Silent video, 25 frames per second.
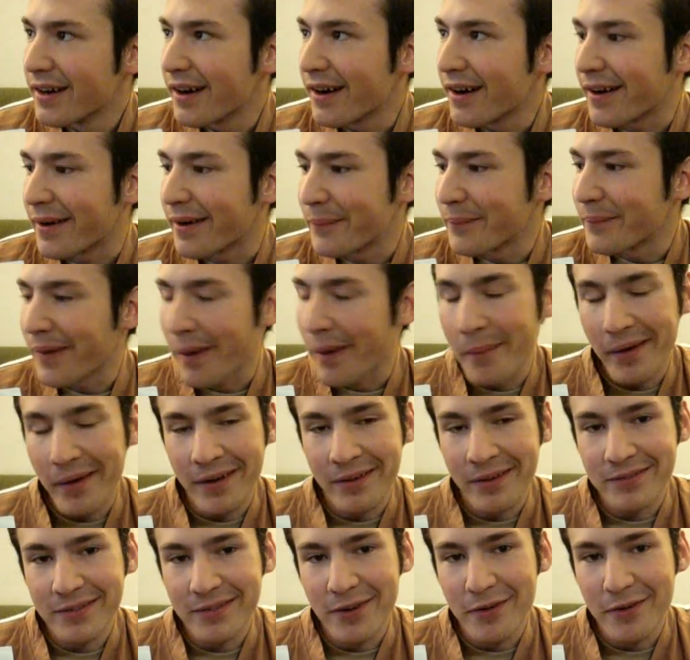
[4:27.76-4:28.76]
Oh,
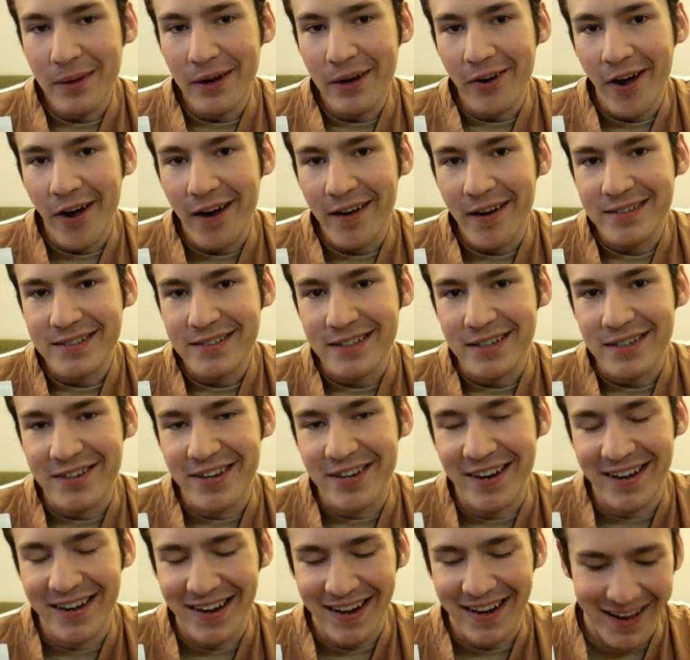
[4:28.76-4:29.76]
I don't know about
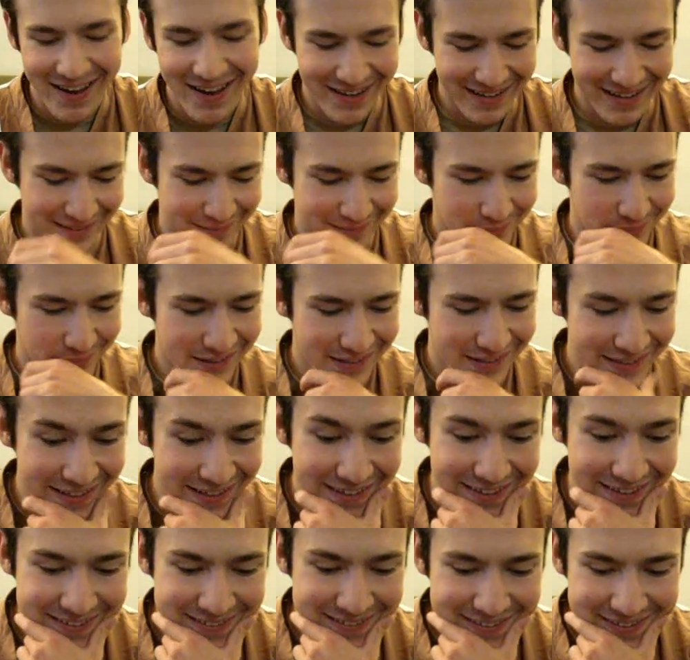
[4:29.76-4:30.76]
hostage taking, but
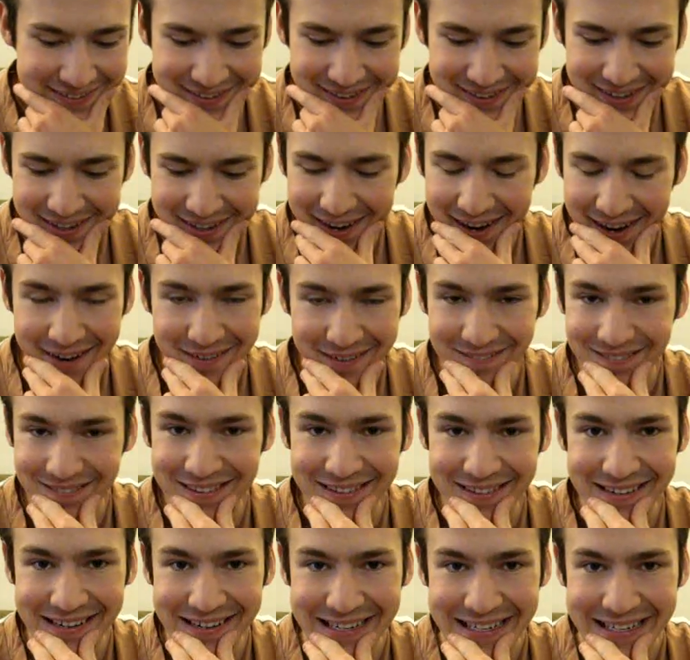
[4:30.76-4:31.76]
yeah, I
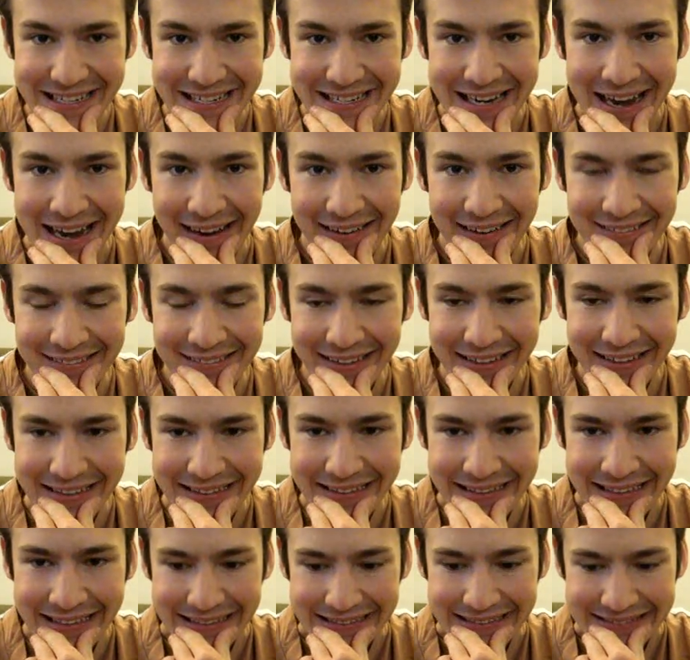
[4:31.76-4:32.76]
really did not
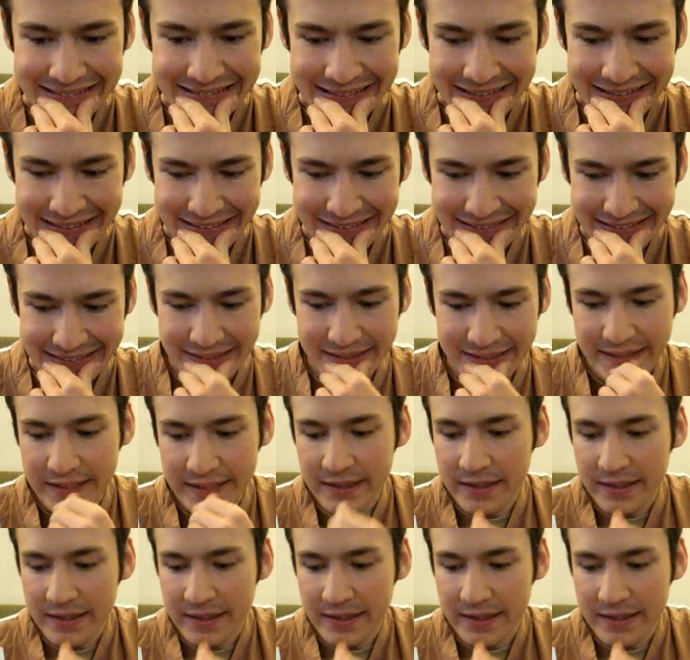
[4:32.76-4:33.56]
like that line.